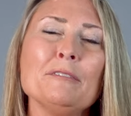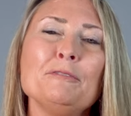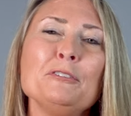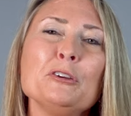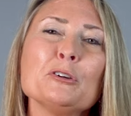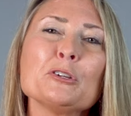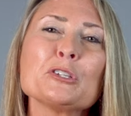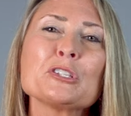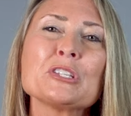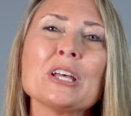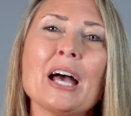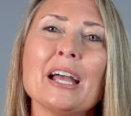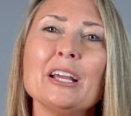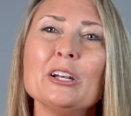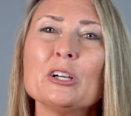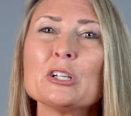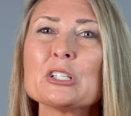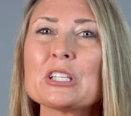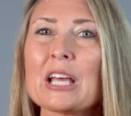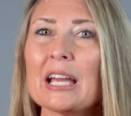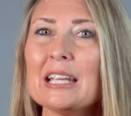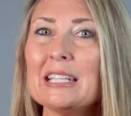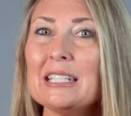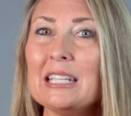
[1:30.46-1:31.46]
if your
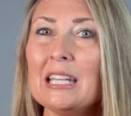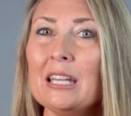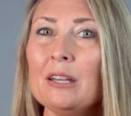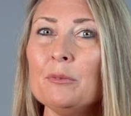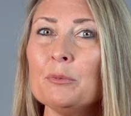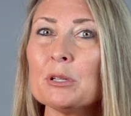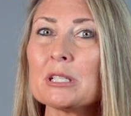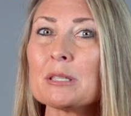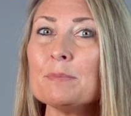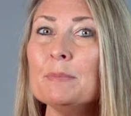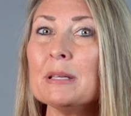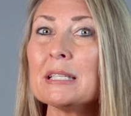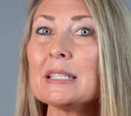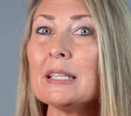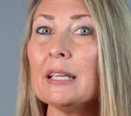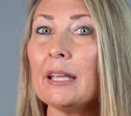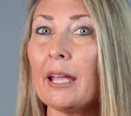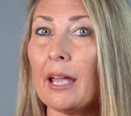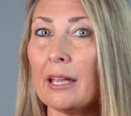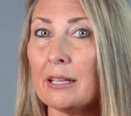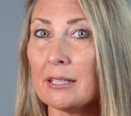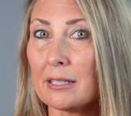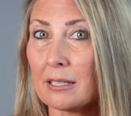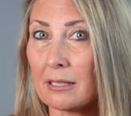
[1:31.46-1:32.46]
signer's ID was
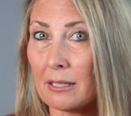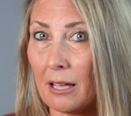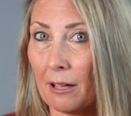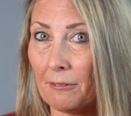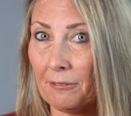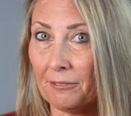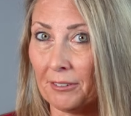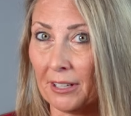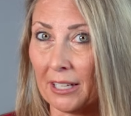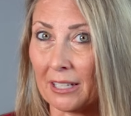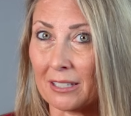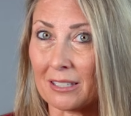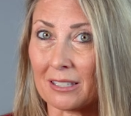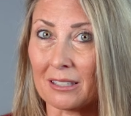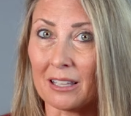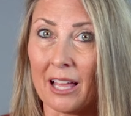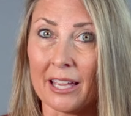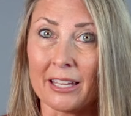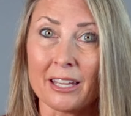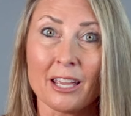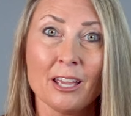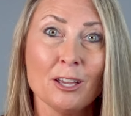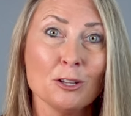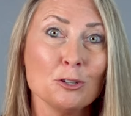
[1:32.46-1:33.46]
missing a suffix
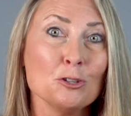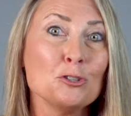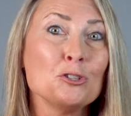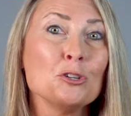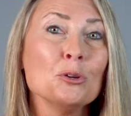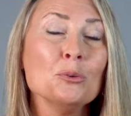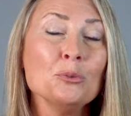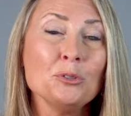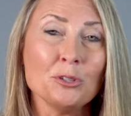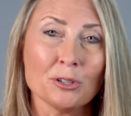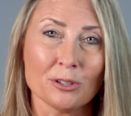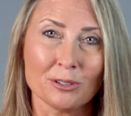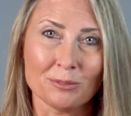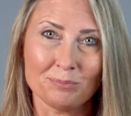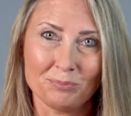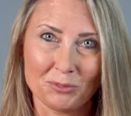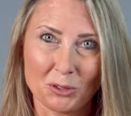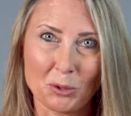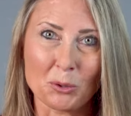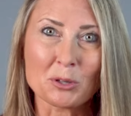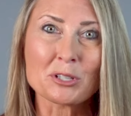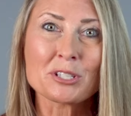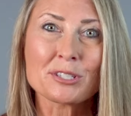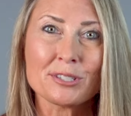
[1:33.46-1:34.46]
like junior
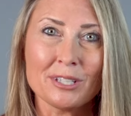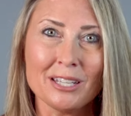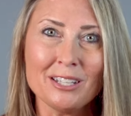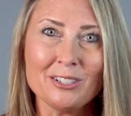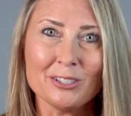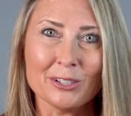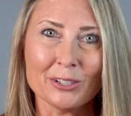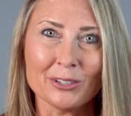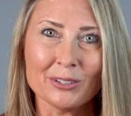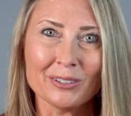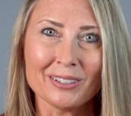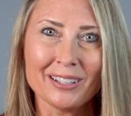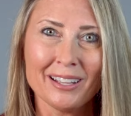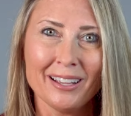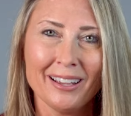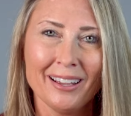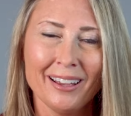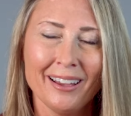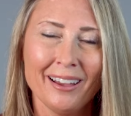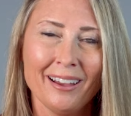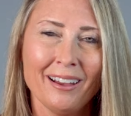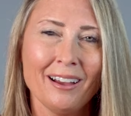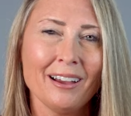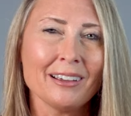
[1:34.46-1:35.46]
or senior?
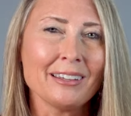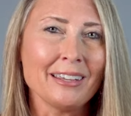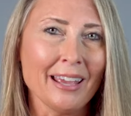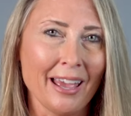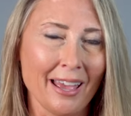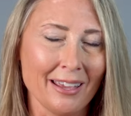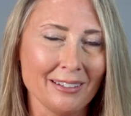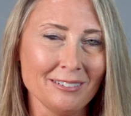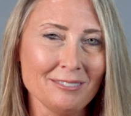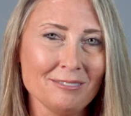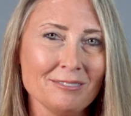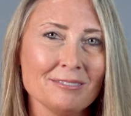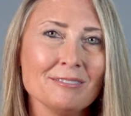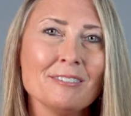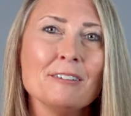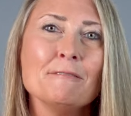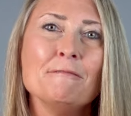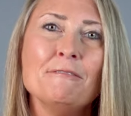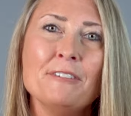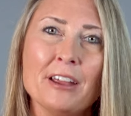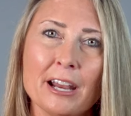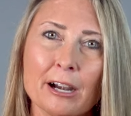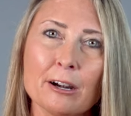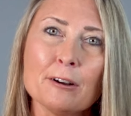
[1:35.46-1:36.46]
Again,
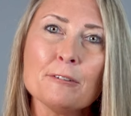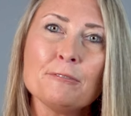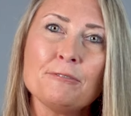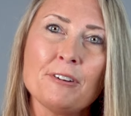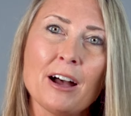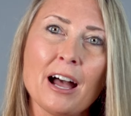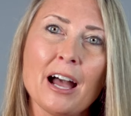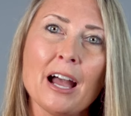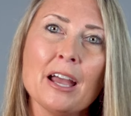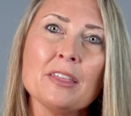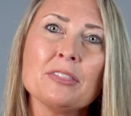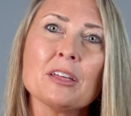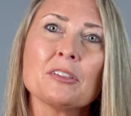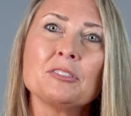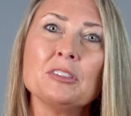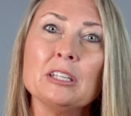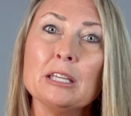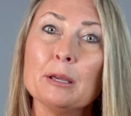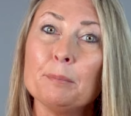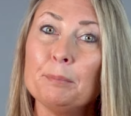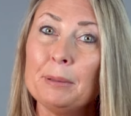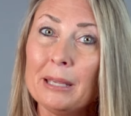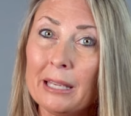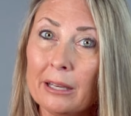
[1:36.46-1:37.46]
verify that
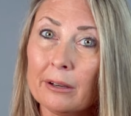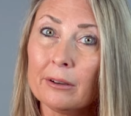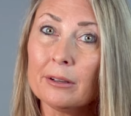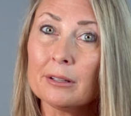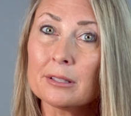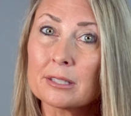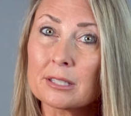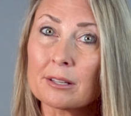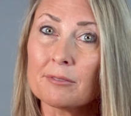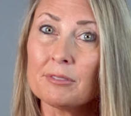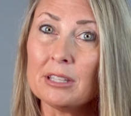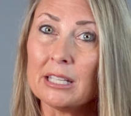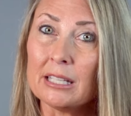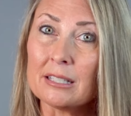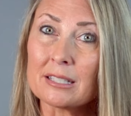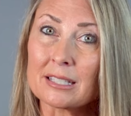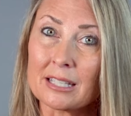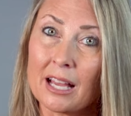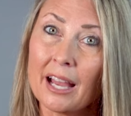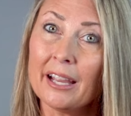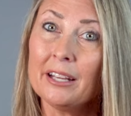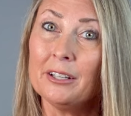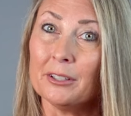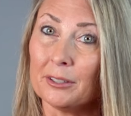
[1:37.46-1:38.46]
the appearance of the
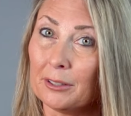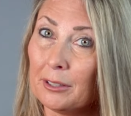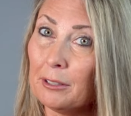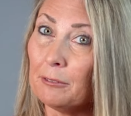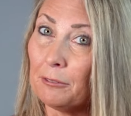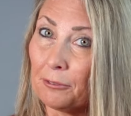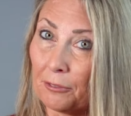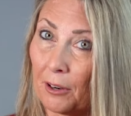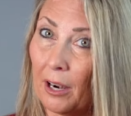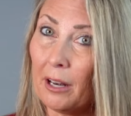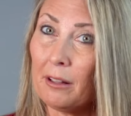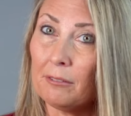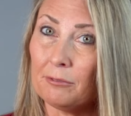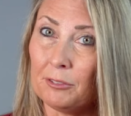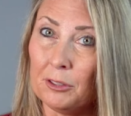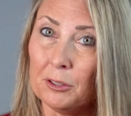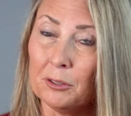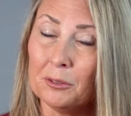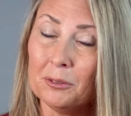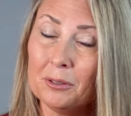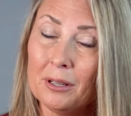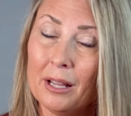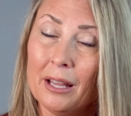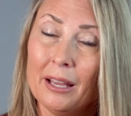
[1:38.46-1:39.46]
signer in front of
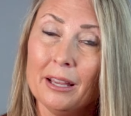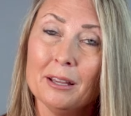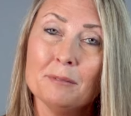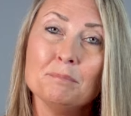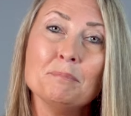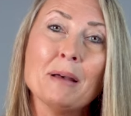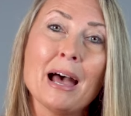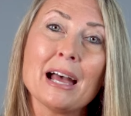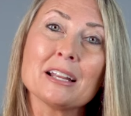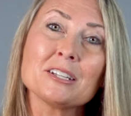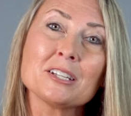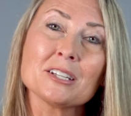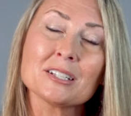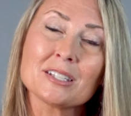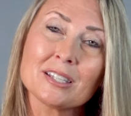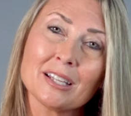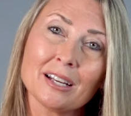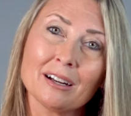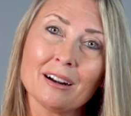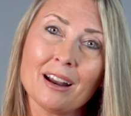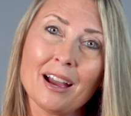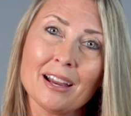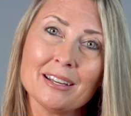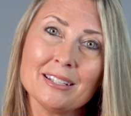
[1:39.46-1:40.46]
you matches
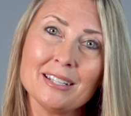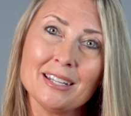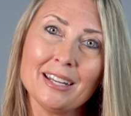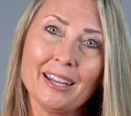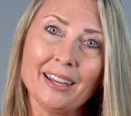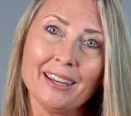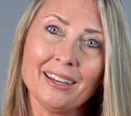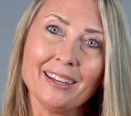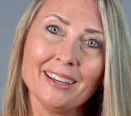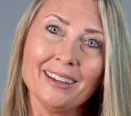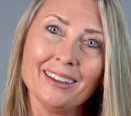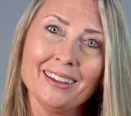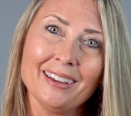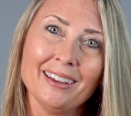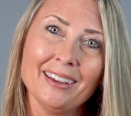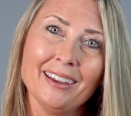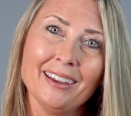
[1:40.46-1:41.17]
their ID.